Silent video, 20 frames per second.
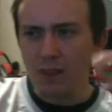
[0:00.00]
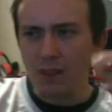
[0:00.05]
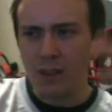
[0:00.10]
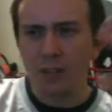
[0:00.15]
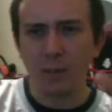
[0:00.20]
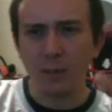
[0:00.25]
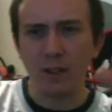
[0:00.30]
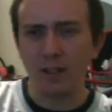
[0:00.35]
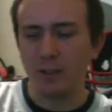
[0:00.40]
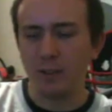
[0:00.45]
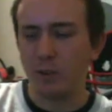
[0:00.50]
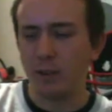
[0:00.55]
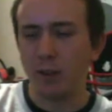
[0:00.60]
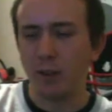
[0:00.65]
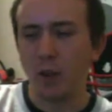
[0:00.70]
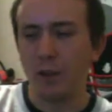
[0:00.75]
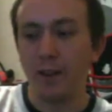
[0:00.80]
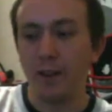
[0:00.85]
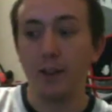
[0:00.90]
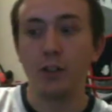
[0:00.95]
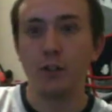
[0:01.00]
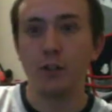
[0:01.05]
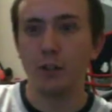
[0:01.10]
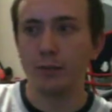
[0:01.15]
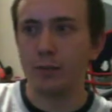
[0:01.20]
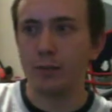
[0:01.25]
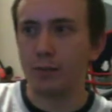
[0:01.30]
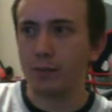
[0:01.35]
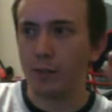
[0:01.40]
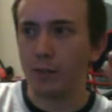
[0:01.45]
Especially with all the injuries
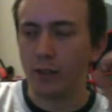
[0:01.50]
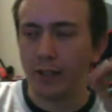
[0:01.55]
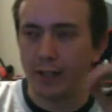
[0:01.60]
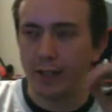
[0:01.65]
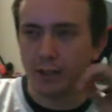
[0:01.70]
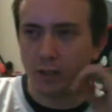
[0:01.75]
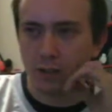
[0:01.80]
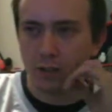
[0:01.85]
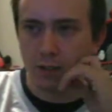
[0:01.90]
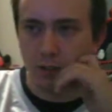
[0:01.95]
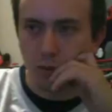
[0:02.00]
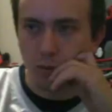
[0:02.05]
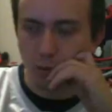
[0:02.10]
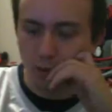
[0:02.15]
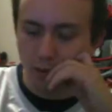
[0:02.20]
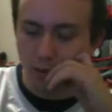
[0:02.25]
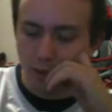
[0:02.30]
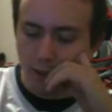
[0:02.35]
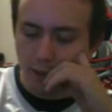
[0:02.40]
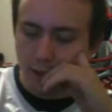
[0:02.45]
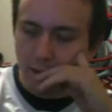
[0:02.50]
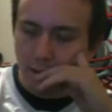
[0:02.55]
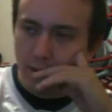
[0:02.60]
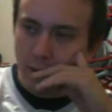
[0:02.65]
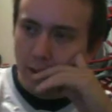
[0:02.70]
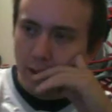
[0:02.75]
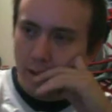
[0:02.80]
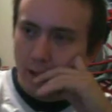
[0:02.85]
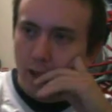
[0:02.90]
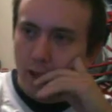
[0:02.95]
Buffalo has. Good Lord.
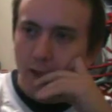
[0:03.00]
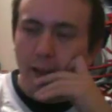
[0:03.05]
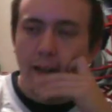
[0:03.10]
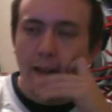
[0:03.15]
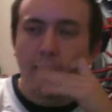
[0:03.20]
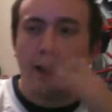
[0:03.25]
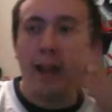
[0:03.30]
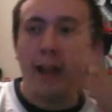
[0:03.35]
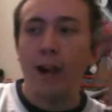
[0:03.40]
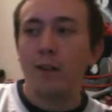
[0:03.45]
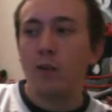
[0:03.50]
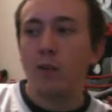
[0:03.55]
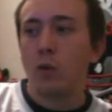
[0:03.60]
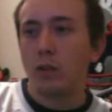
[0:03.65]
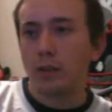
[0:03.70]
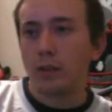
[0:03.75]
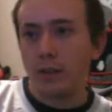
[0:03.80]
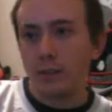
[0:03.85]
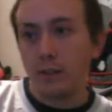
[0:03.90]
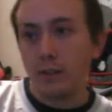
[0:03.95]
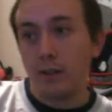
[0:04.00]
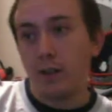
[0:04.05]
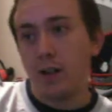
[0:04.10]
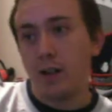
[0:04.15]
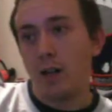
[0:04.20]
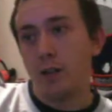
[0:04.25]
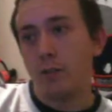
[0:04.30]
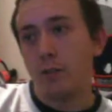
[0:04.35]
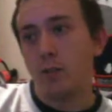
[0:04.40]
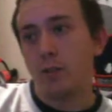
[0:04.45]
And now, of course,
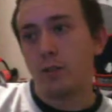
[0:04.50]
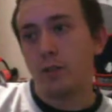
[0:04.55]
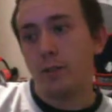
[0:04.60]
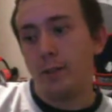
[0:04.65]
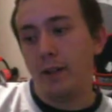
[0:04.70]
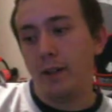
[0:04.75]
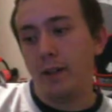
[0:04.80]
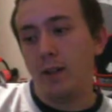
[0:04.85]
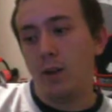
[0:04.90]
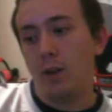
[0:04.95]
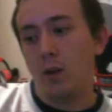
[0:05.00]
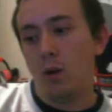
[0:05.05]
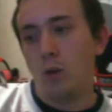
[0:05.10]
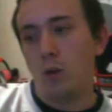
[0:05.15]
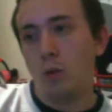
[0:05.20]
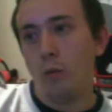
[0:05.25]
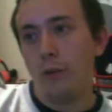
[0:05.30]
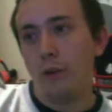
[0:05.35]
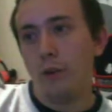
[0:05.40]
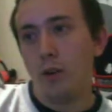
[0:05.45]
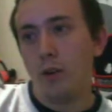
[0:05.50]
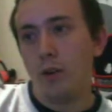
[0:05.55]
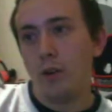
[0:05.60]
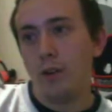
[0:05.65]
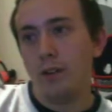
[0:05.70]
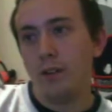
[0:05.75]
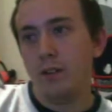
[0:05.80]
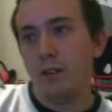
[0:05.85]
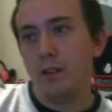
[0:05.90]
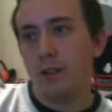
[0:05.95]
NFL.com wants to be all
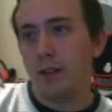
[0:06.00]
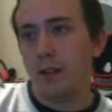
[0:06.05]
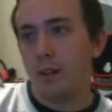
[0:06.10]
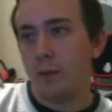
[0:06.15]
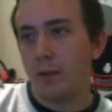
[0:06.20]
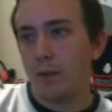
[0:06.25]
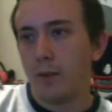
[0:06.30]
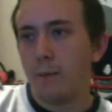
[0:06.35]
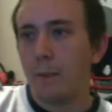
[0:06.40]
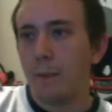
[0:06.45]
retarded. Okay, here we go.